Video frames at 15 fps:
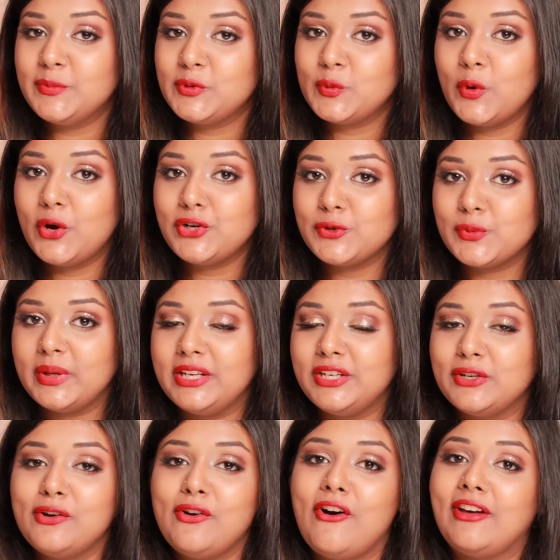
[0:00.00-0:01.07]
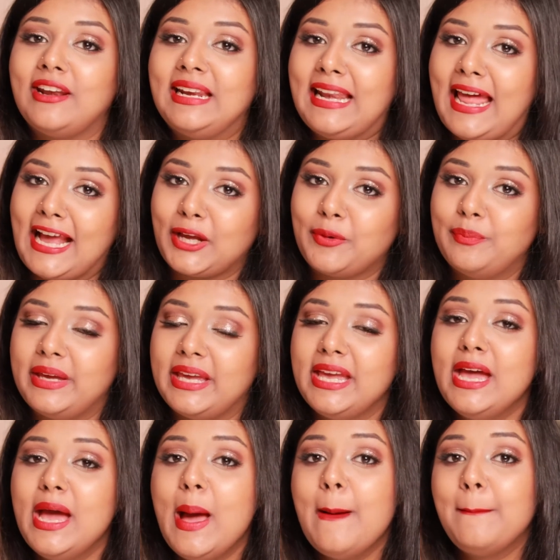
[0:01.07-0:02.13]
swatch video on LAKME
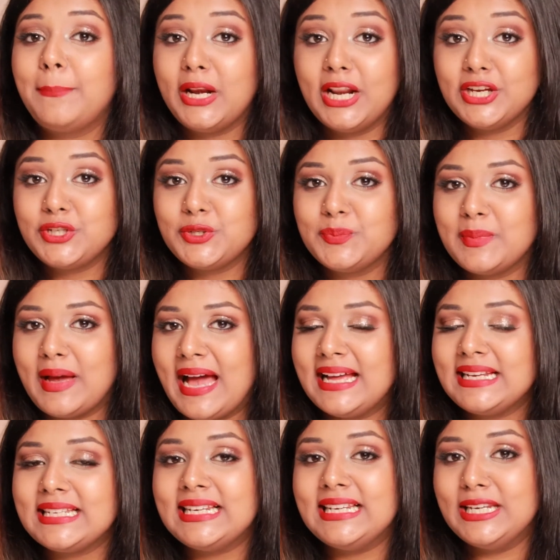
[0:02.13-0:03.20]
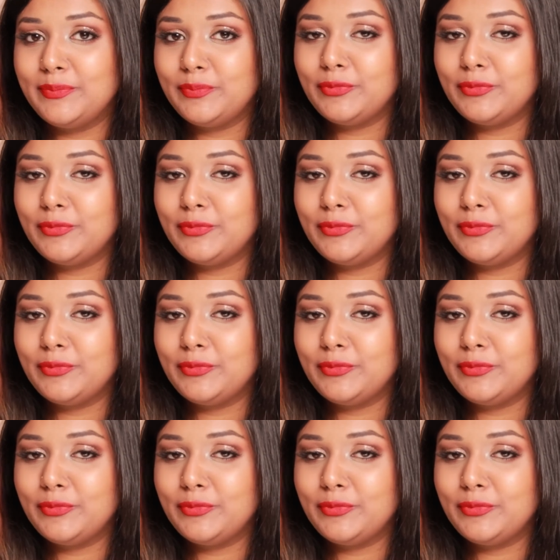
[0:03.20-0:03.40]
Plush Matte Lip